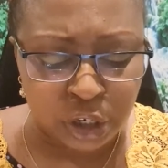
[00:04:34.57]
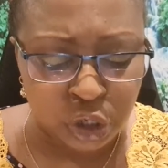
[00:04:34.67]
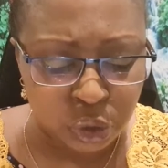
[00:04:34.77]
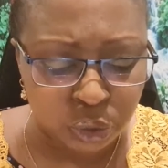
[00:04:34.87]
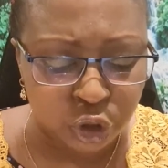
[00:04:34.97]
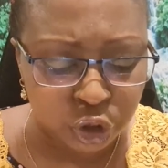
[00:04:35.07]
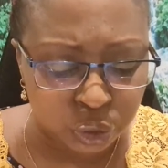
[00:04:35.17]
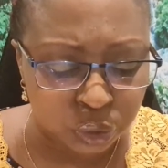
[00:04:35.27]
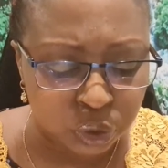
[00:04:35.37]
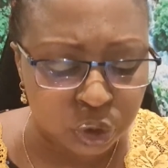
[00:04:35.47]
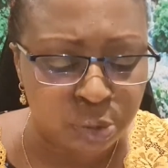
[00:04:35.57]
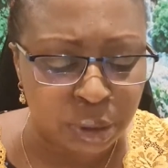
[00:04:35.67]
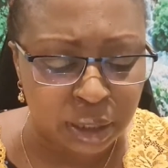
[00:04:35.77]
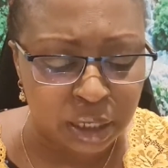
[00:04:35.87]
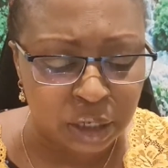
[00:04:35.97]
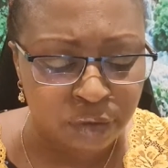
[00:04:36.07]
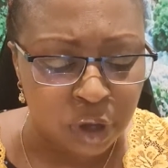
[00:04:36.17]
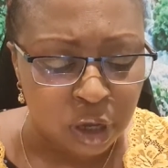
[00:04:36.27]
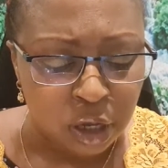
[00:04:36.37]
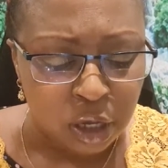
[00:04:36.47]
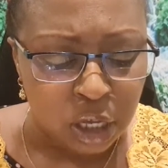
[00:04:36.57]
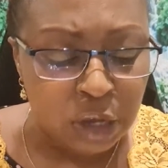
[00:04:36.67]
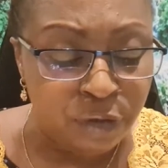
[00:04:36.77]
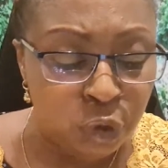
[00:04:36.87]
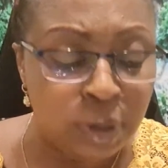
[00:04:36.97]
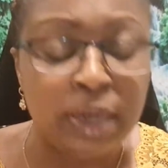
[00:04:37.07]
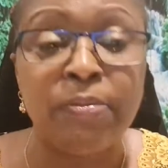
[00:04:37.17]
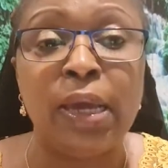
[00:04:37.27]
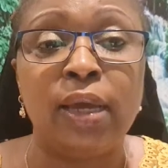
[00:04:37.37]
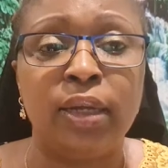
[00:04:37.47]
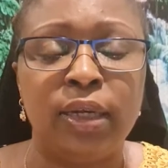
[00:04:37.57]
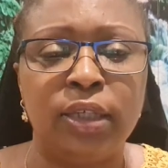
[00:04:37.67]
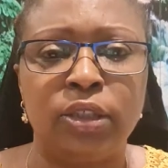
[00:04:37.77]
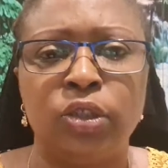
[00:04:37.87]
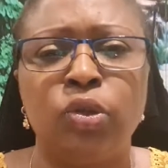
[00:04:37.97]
you choose to believe if you can make a list?